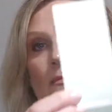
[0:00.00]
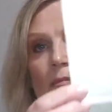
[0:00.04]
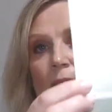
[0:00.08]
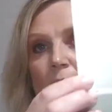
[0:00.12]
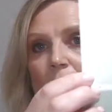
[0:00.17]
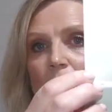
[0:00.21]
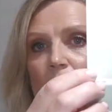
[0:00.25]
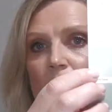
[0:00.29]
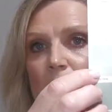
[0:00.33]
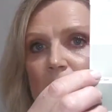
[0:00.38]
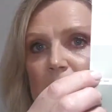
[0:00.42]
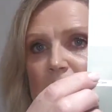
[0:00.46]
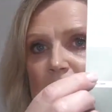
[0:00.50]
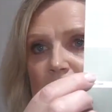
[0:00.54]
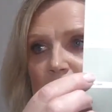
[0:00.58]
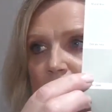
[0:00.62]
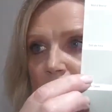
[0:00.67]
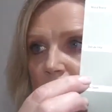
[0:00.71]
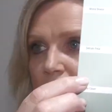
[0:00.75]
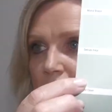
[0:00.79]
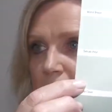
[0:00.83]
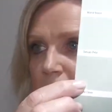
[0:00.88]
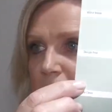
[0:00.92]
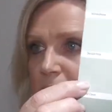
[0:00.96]
and it's
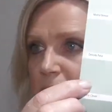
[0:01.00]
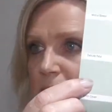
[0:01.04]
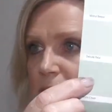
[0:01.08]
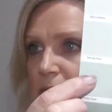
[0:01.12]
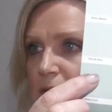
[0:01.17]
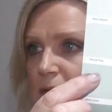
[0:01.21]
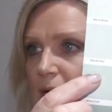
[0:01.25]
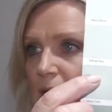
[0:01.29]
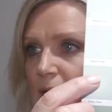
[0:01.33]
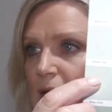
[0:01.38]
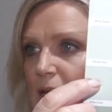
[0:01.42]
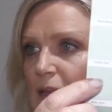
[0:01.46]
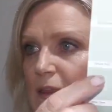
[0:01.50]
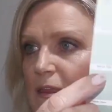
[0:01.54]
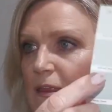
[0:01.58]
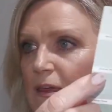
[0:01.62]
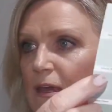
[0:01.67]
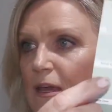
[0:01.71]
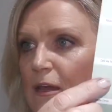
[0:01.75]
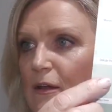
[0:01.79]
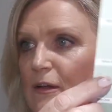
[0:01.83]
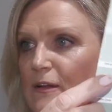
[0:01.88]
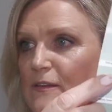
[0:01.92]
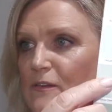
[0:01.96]
that color
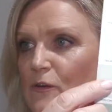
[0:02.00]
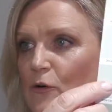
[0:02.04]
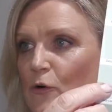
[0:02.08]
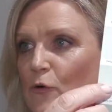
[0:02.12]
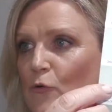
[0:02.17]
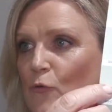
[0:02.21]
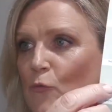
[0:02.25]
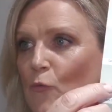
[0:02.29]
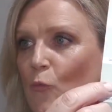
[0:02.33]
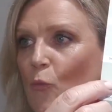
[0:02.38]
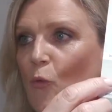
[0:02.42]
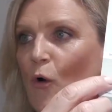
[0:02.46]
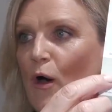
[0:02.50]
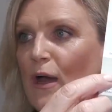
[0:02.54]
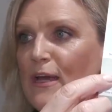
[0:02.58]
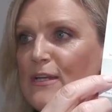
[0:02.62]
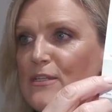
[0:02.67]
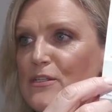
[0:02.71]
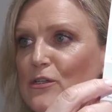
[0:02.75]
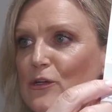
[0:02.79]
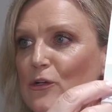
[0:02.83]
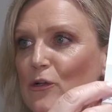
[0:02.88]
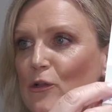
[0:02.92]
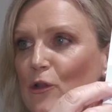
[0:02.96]
there. It's called
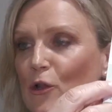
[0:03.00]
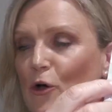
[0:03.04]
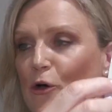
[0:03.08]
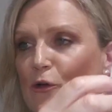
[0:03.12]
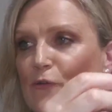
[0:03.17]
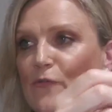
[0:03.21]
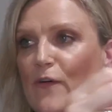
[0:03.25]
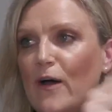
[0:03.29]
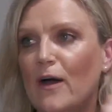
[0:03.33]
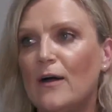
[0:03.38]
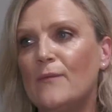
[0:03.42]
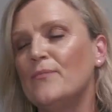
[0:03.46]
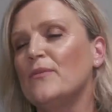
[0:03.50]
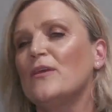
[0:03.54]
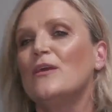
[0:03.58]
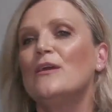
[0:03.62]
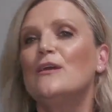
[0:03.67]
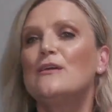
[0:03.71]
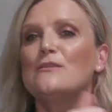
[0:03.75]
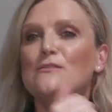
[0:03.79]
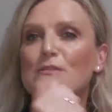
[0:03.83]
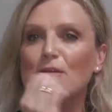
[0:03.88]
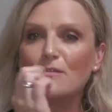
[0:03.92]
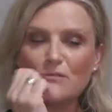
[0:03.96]
White Clover.
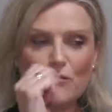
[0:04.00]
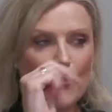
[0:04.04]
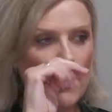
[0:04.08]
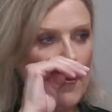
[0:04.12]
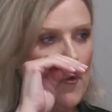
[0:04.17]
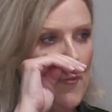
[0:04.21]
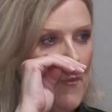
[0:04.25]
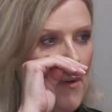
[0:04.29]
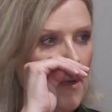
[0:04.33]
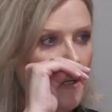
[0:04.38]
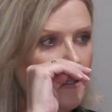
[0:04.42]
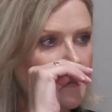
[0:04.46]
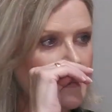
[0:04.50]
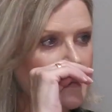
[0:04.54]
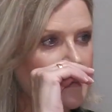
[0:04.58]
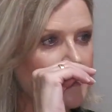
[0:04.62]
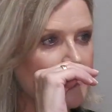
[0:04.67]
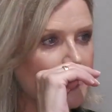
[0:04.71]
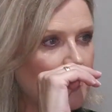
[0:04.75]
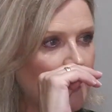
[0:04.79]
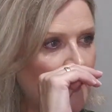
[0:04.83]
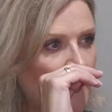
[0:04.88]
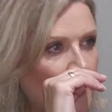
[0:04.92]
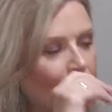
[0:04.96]
So it's
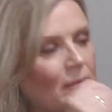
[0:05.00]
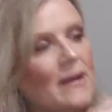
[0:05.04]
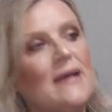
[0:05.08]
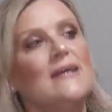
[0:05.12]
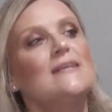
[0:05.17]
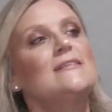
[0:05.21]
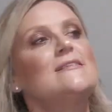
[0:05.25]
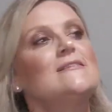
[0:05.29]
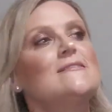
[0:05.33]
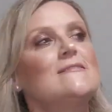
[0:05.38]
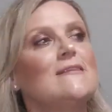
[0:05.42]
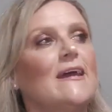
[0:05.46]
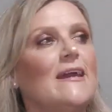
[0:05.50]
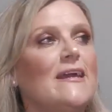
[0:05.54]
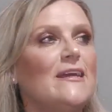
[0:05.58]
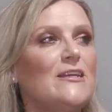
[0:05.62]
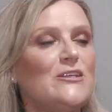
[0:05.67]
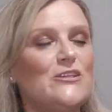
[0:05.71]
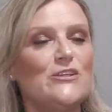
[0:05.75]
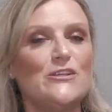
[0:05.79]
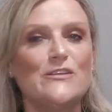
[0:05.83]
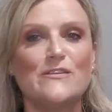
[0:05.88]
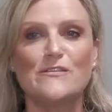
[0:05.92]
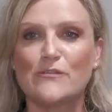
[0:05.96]
almost a
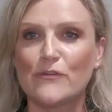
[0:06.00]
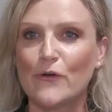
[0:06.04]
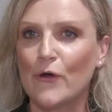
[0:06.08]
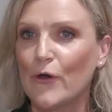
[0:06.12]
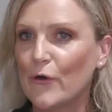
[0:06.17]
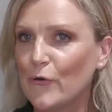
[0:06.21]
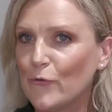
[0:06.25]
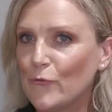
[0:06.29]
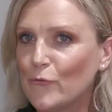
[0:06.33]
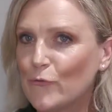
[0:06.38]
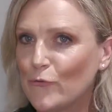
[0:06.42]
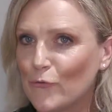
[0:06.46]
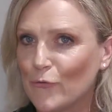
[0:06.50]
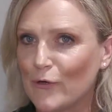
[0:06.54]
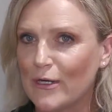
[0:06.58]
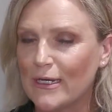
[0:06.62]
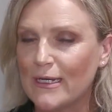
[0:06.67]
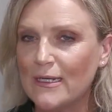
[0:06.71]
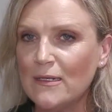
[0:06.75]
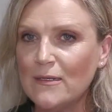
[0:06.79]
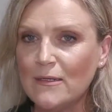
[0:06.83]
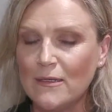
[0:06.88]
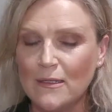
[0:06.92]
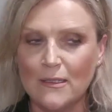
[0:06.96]
sagey style
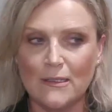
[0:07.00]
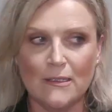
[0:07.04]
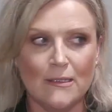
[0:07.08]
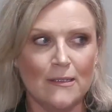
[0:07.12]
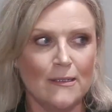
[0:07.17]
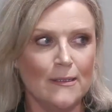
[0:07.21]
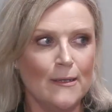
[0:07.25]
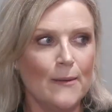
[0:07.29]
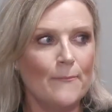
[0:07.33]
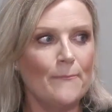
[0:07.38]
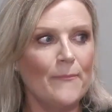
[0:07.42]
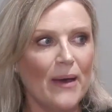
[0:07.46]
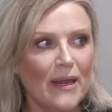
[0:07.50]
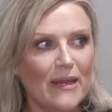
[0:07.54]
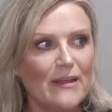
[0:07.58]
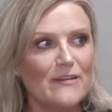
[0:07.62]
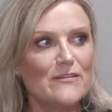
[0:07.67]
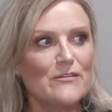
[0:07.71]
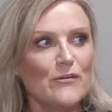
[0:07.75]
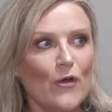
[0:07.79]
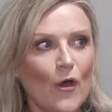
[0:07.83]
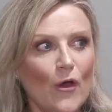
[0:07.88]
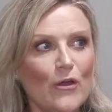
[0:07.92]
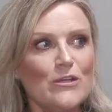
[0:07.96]
green, but
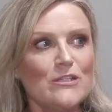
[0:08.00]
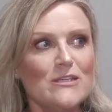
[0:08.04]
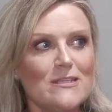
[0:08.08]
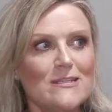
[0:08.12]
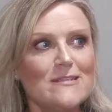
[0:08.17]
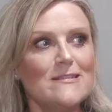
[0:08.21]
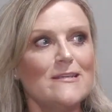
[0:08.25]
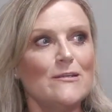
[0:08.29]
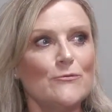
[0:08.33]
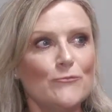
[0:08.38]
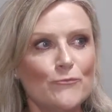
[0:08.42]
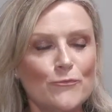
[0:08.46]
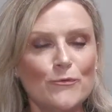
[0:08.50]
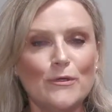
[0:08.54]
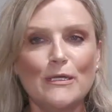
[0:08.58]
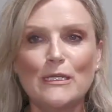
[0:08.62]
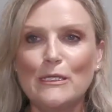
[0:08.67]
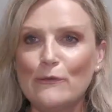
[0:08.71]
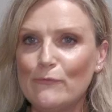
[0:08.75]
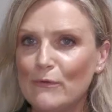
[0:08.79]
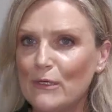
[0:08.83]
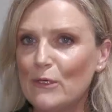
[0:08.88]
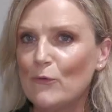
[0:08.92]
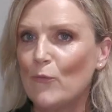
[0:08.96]
it's going to sit
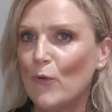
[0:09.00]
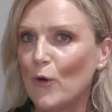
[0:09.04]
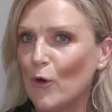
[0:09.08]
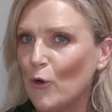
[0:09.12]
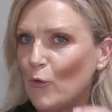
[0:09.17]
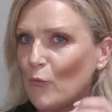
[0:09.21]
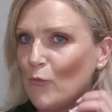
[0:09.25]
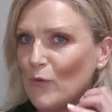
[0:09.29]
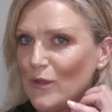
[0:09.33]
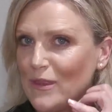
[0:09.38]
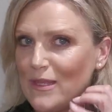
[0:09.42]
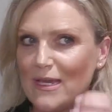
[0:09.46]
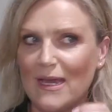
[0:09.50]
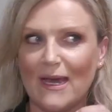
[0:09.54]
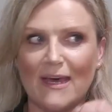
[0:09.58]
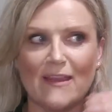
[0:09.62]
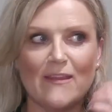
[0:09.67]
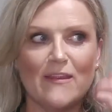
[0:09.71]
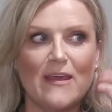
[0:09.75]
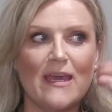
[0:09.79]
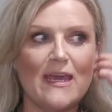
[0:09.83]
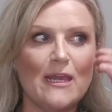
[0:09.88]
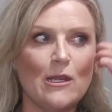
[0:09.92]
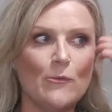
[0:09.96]
really, really well with the
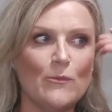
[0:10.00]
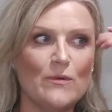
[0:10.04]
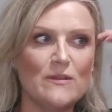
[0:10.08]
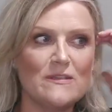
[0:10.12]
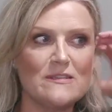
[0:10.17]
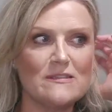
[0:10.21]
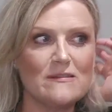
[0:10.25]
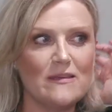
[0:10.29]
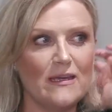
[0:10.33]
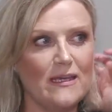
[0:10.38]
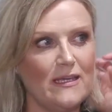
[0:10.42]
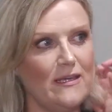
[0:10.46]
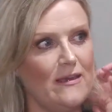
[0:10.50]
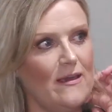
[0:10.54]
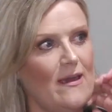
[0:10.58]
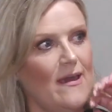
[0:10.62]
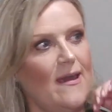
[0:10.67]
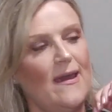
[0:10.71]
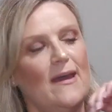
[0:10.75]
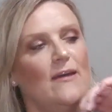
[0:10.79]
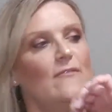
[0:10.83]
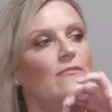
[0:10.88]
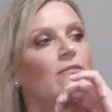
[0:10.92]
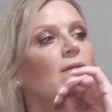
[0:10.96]
other elements that you
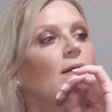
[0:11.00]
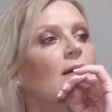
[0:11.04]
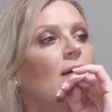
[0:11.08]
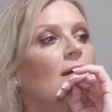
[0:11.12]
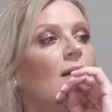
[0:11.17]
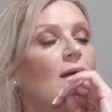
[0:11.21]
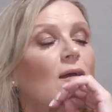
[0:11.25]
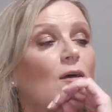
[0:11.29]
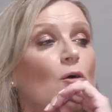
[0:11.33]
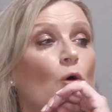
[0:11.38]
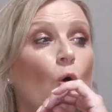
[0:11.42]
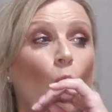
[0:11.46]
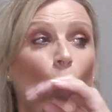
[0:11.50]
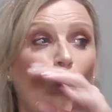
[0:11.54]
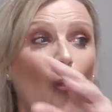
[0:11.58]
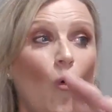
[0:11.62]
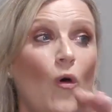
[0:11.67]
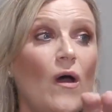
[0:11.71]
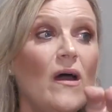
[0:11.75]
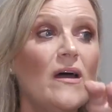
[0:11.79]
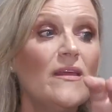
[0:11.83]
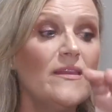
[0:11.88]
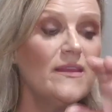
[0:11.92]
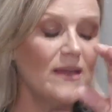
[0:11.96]
have.
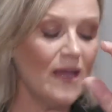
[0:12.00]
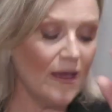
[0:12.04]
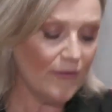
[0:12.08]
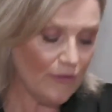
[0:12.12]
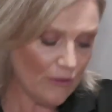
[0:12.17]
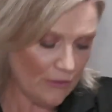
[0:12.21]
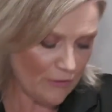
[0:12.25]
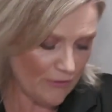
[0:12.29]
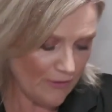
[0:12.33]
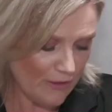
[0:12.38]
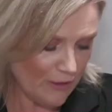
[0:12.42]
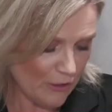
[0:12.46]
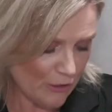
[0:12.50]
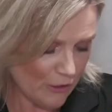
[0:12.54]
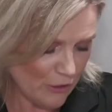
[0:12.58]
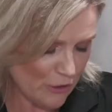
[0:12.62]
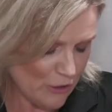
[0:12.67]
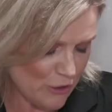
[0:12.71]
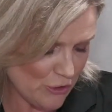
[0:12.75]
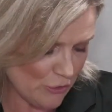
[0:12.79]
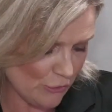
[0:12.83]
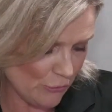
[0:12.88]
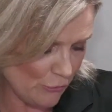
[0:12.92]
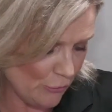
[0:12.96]
Or the other thing you could
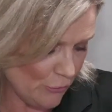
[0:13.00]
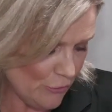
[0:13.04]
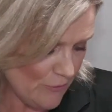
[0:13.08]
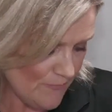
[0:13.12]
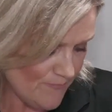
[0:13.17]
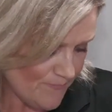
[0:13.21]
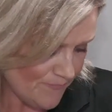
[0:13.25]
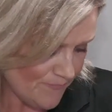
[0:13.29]
do,